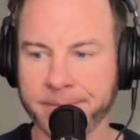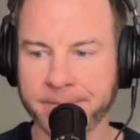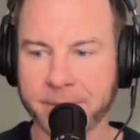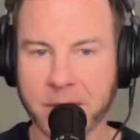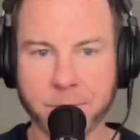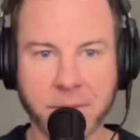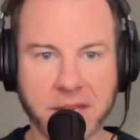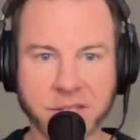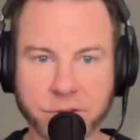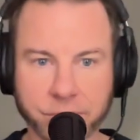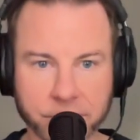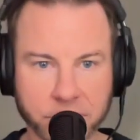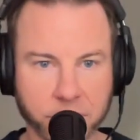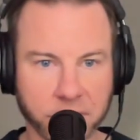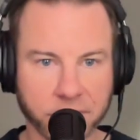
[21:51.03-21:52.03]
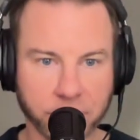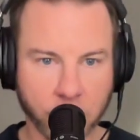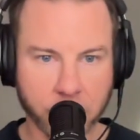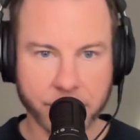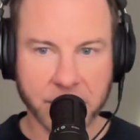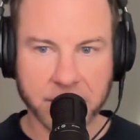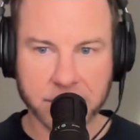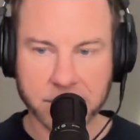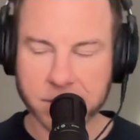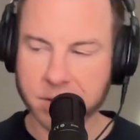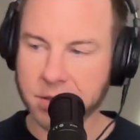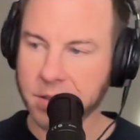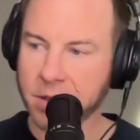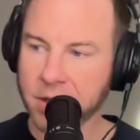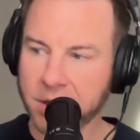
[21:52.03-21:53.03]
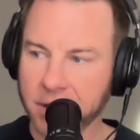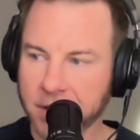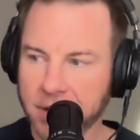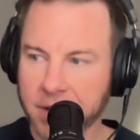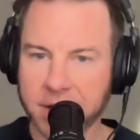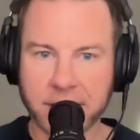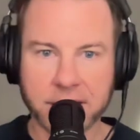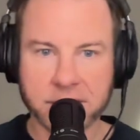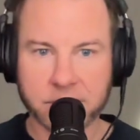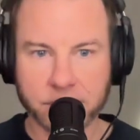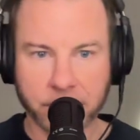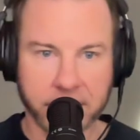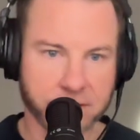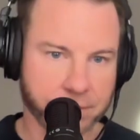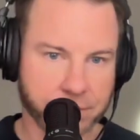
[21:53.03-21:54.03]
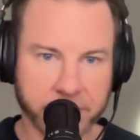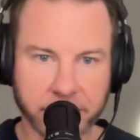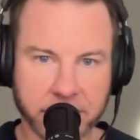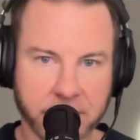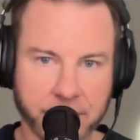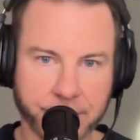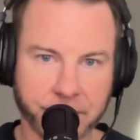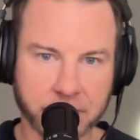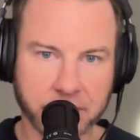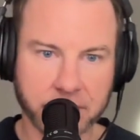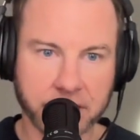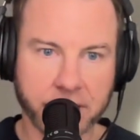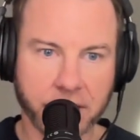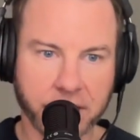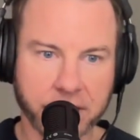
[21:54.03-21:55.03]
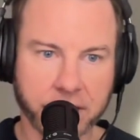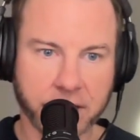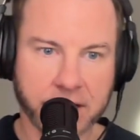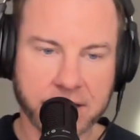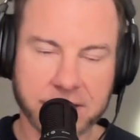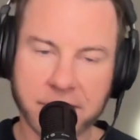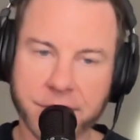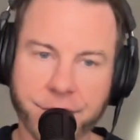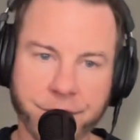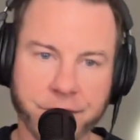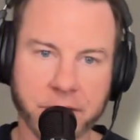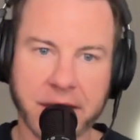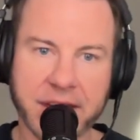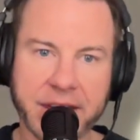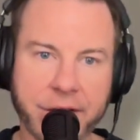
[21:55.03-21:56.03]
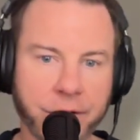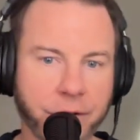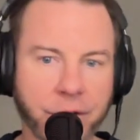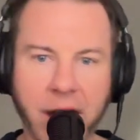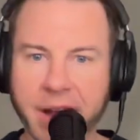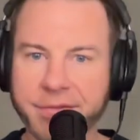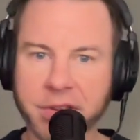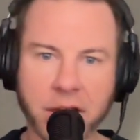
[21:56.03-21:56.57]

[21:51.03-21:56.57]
Mescal's performance. Has Ridley completely gone crazy and over the hill?